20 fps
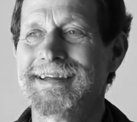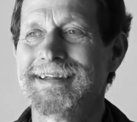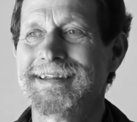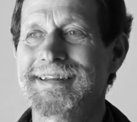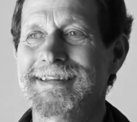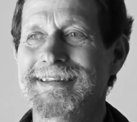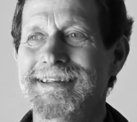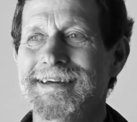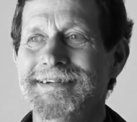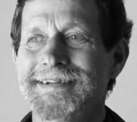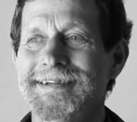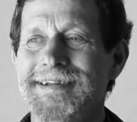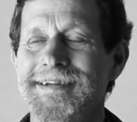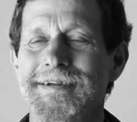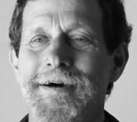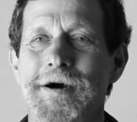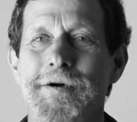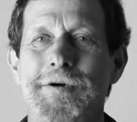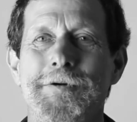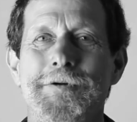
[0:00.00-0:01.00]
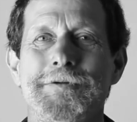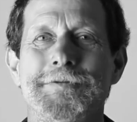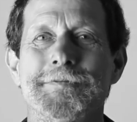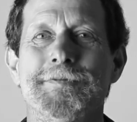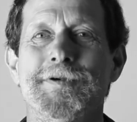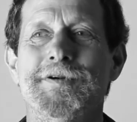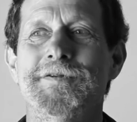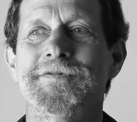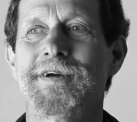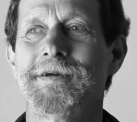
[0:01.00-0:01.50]
there's an old
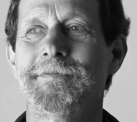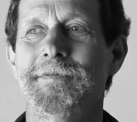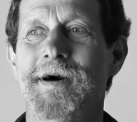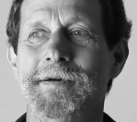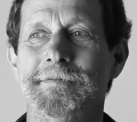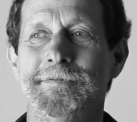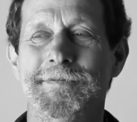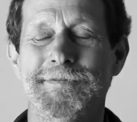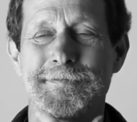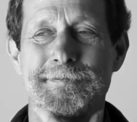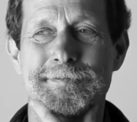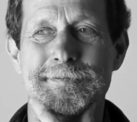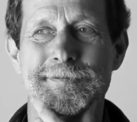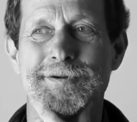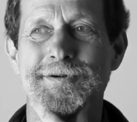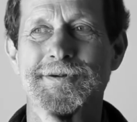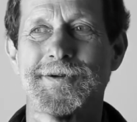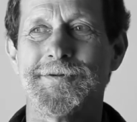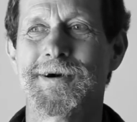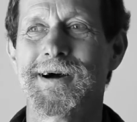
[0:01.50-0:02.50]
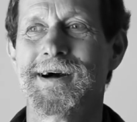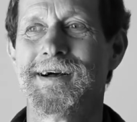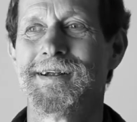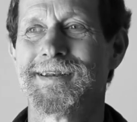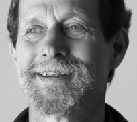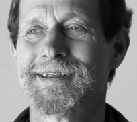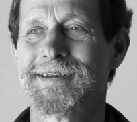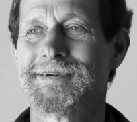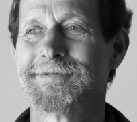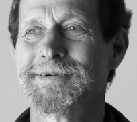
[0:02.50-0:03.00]
movie by
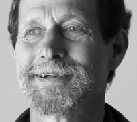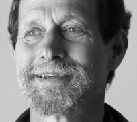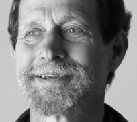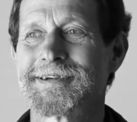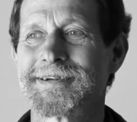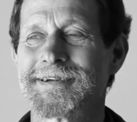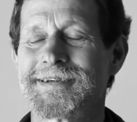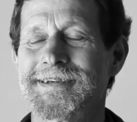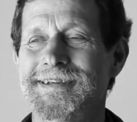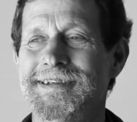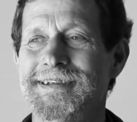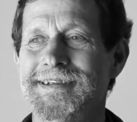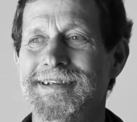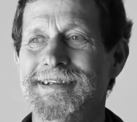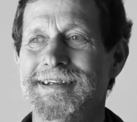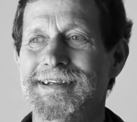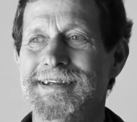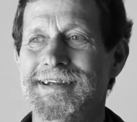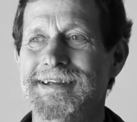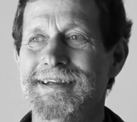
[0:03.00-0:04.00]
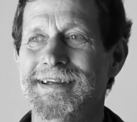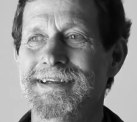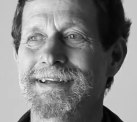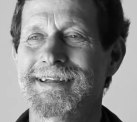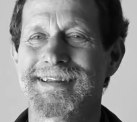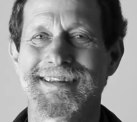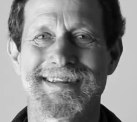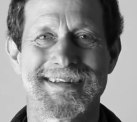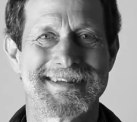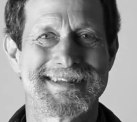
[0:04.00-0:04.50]
Buñuel in which
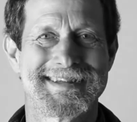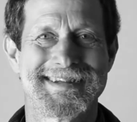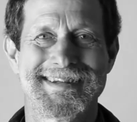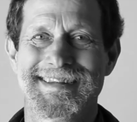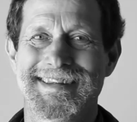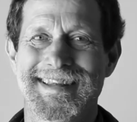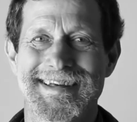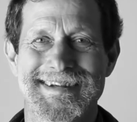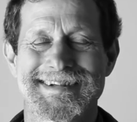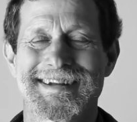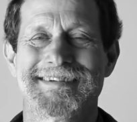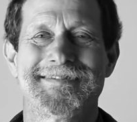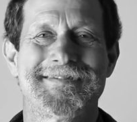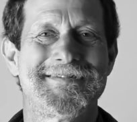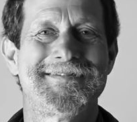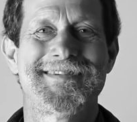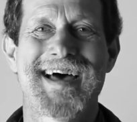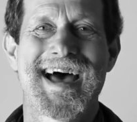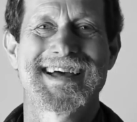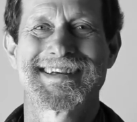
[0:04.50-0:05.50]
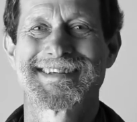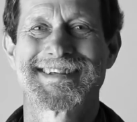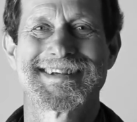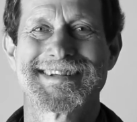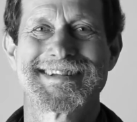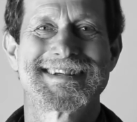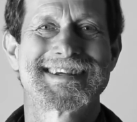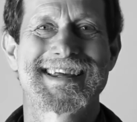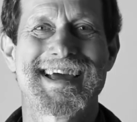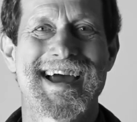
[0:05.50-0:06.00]
there's a
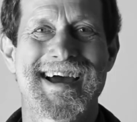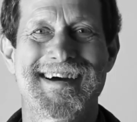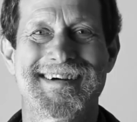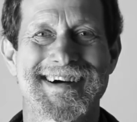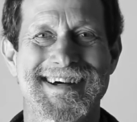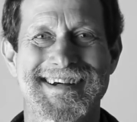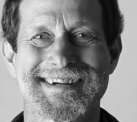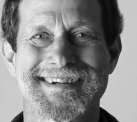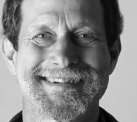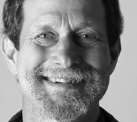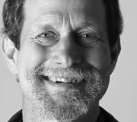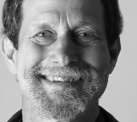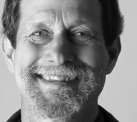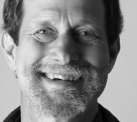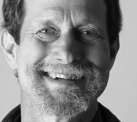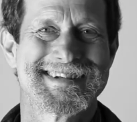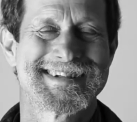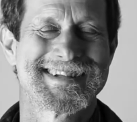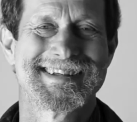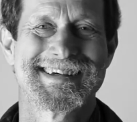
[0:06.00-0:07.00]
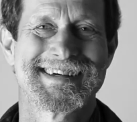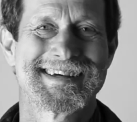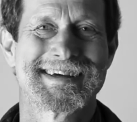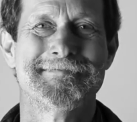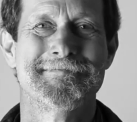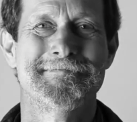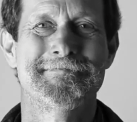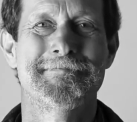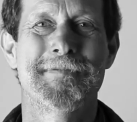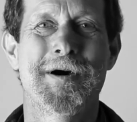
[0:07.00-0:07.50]
fascist character, and there's like a
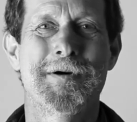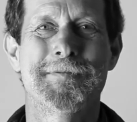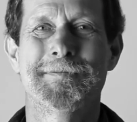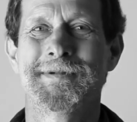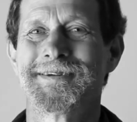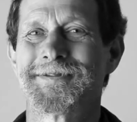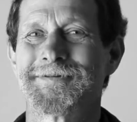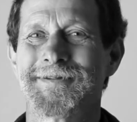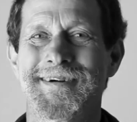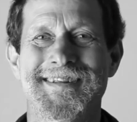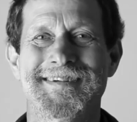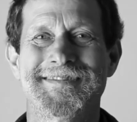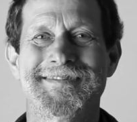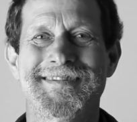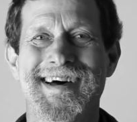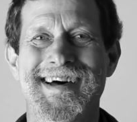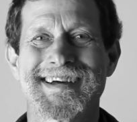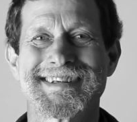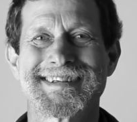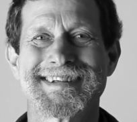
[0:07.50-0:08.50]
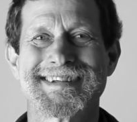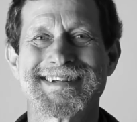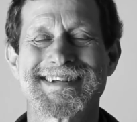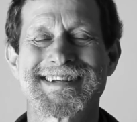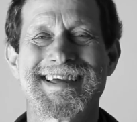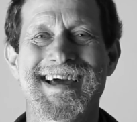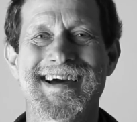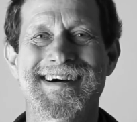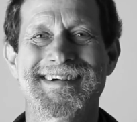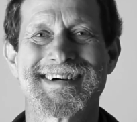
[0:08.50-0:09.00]
moment where the fascist
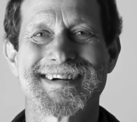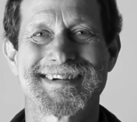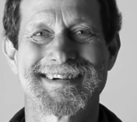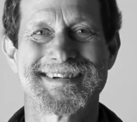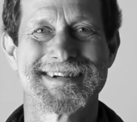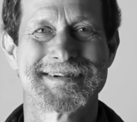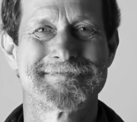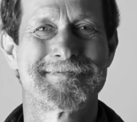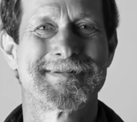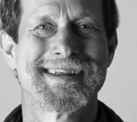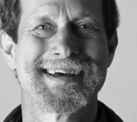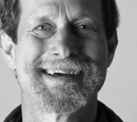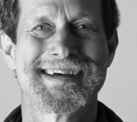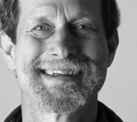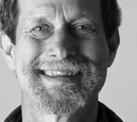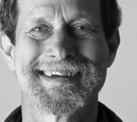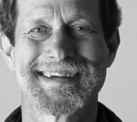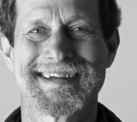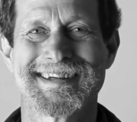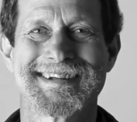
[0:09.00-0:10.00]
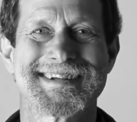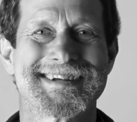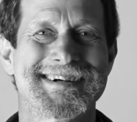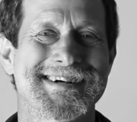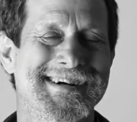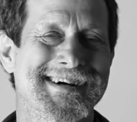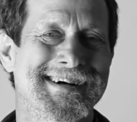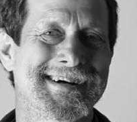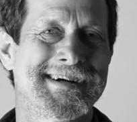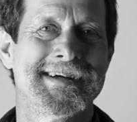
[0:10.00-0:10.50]
character is playing the
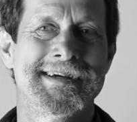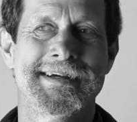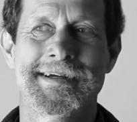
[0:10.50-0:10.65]
guitar